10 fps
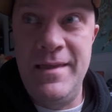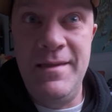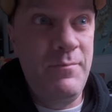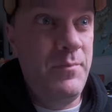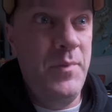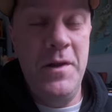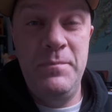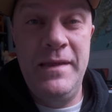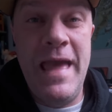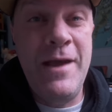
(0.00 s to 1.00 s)
They put
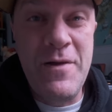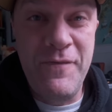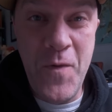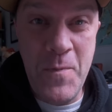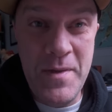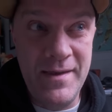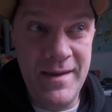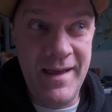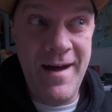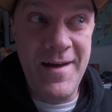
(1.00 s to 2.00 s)
up the gangway for me,
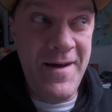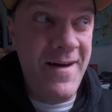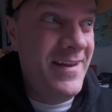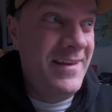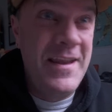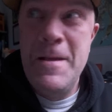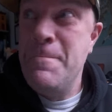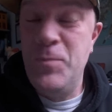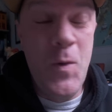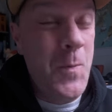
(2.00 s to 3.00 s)
and I got on, and
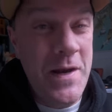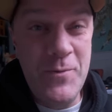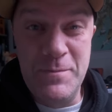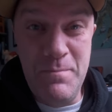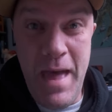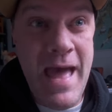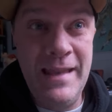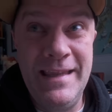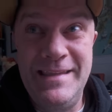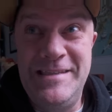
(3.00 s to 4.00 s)
nobody was
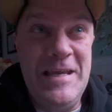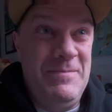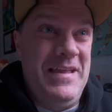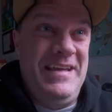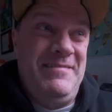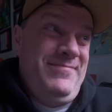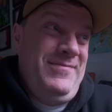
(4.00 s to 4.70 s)
mad. It seemed like,